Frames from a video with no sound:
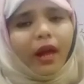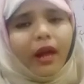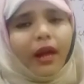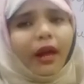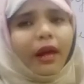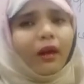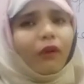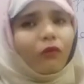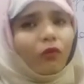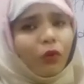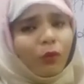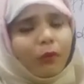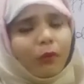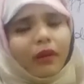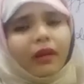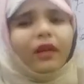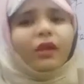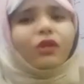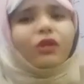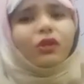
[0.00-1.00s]
In
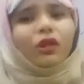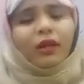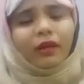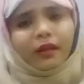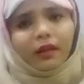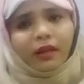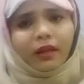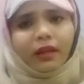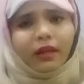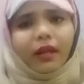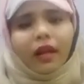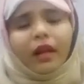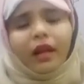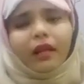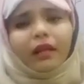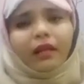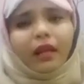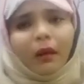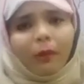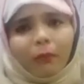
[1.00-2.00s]
women and children,
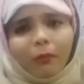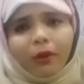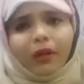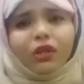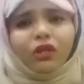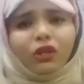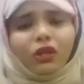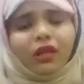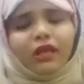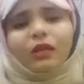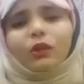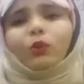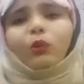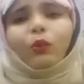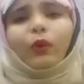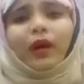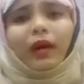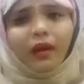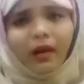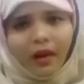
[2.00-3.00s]
the pitch is
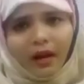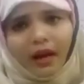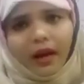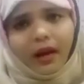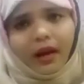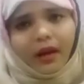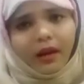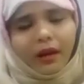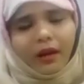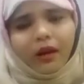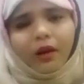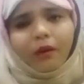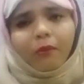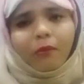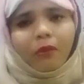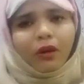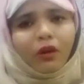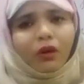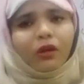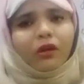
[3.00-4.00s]
very high
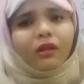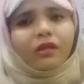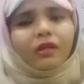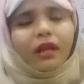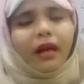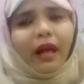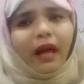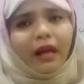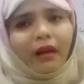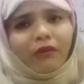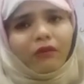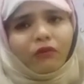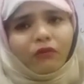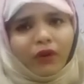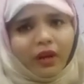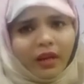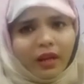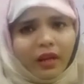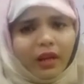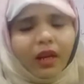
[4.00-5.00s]
because they have
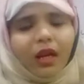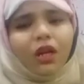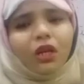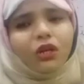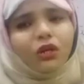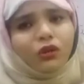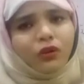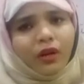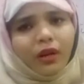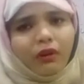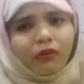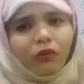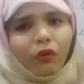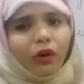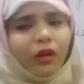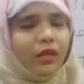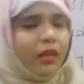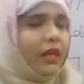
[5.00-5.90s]
very shrill voice.